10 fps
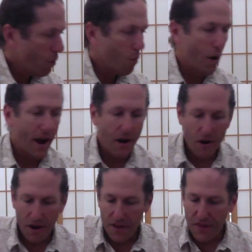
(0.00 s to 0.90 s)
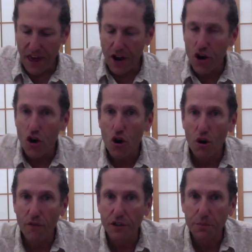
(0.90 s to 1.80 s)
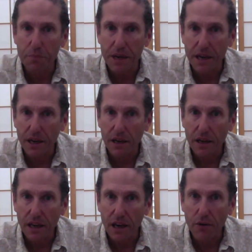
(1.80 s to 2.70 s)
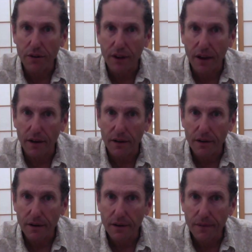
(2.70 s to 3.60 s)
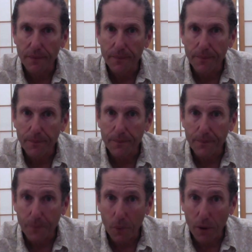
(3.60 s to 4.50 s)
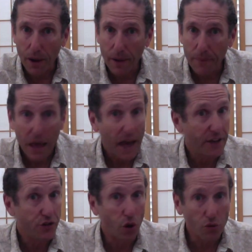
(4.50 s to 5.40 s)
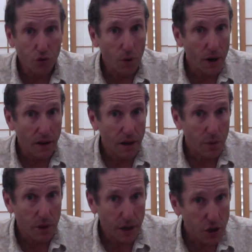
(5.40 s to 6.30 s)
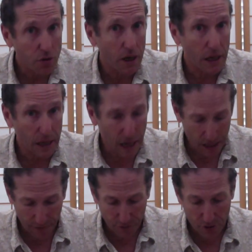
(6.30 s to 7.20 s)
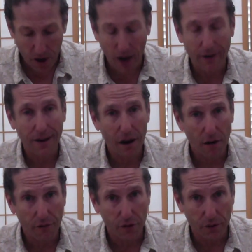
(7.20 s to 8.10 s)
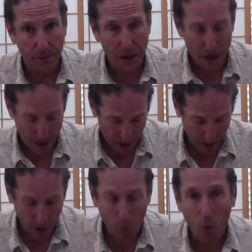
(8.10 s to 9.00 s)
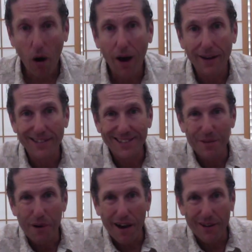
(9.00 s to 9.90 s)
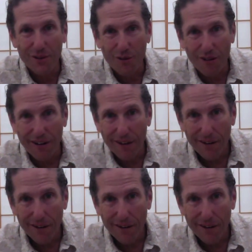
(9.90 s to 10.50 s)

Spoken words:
where that nerve is being irritated. Okay? And don't do anything with any strain. Again, if you're not careful and not wise about your,